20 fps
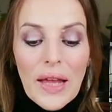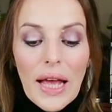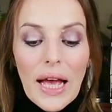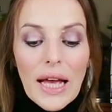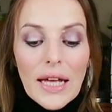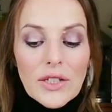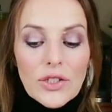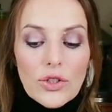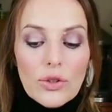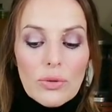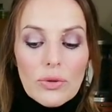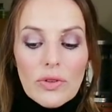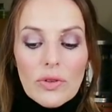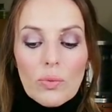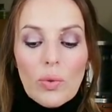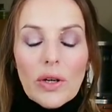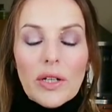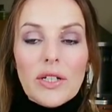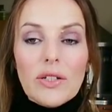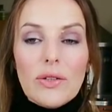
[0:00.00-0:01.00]
And
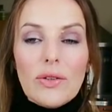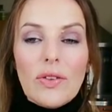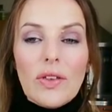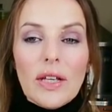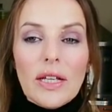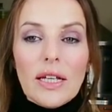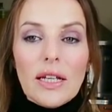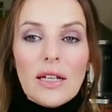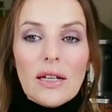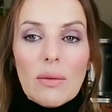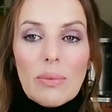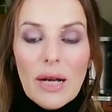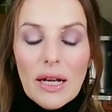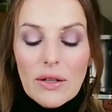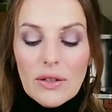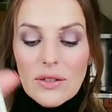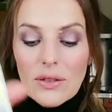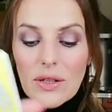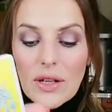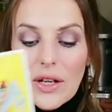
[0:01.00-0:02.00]
what are you thinking
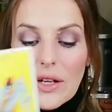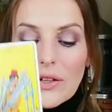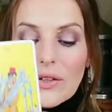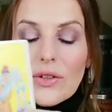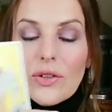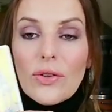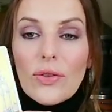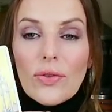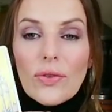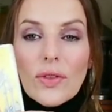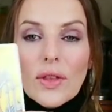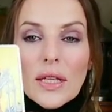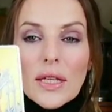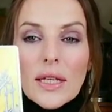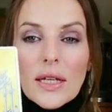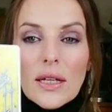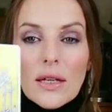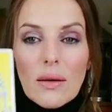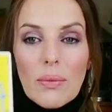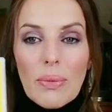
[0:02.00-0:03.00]
about? You're
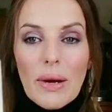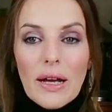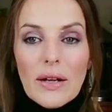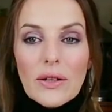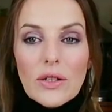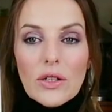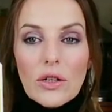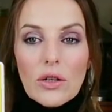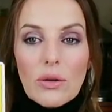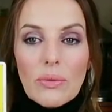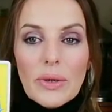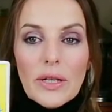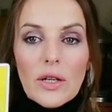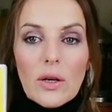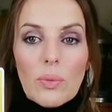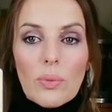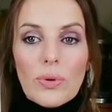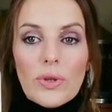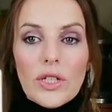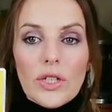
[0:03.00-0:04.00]
thinking about coming
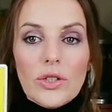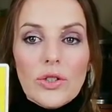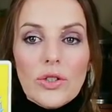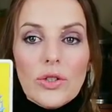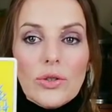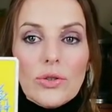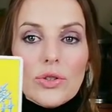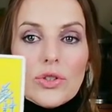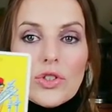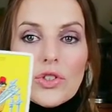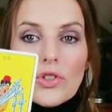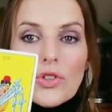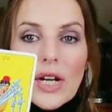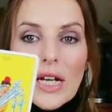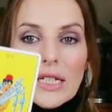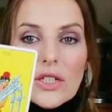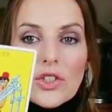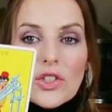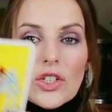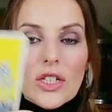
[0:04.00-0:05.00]
up with a new
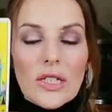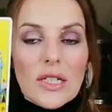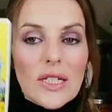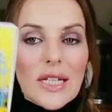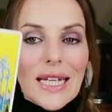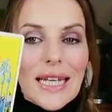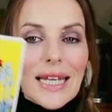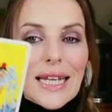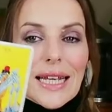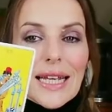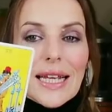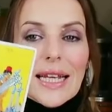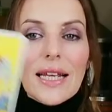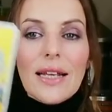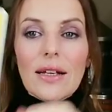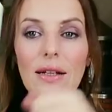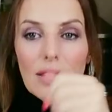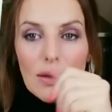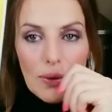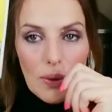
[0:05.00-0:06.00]
strategy to
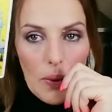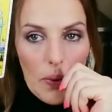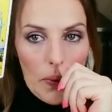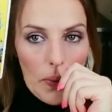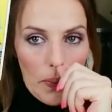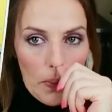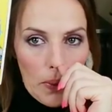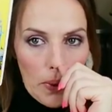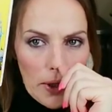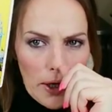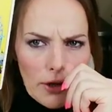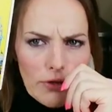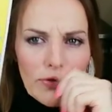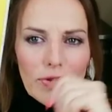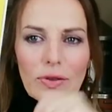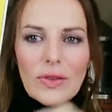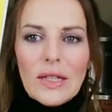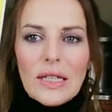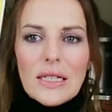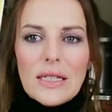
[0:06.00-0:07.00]
heal whatever
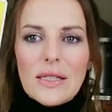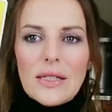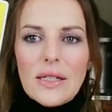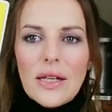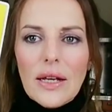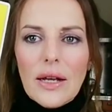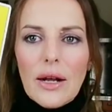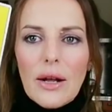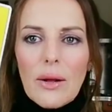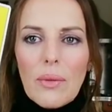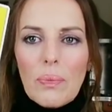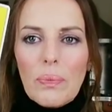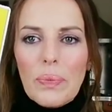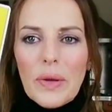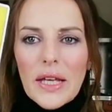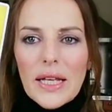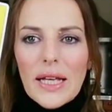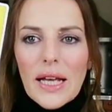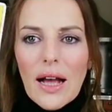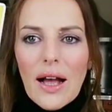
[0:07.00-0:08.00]
this
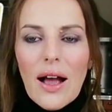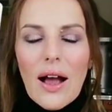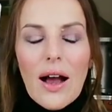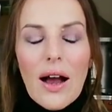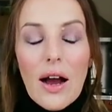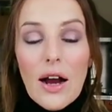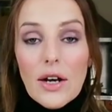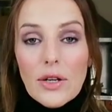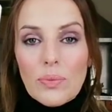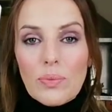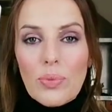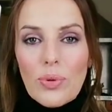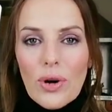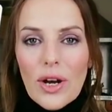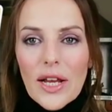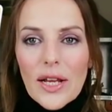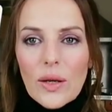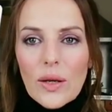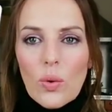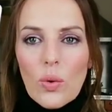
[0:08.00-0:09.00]
big
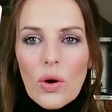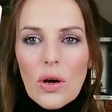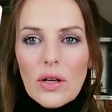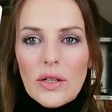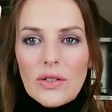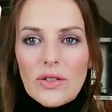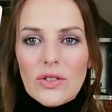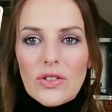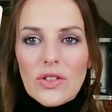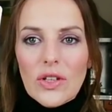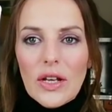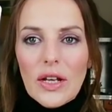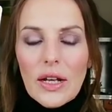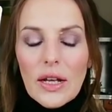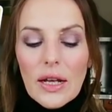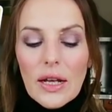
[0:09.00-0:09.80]
heartbreak was.